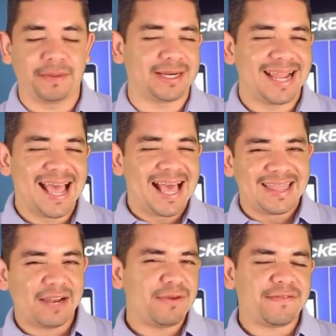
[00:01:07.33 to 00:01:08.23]
But
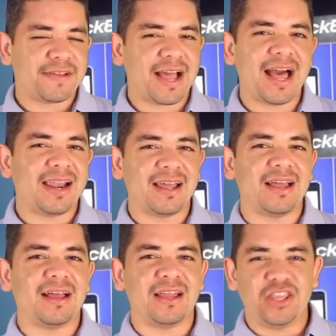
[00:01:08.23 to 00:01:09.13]
then we've got
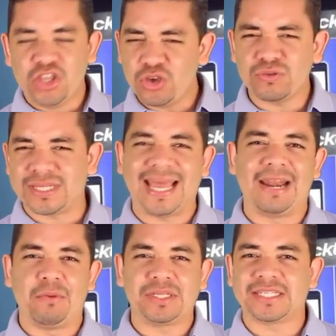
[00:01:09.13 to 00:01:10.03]
a
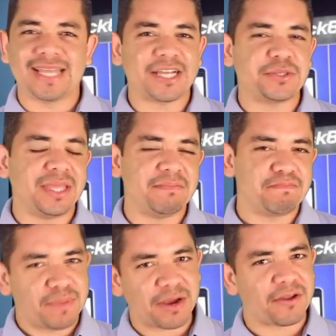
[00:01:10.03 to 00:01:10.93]
U10, which is actually
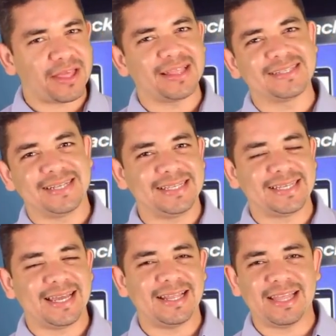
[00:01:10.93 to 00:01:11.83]
bigger than the
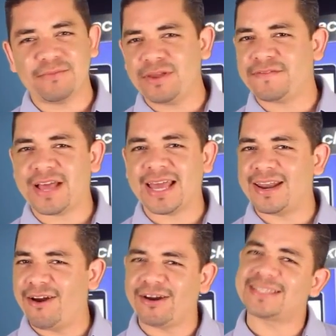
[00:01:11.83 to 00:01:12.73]
Z10, and then we've got
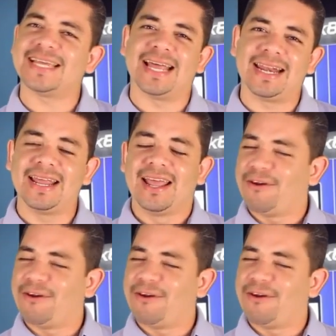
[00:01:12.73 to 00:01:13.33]
an R10,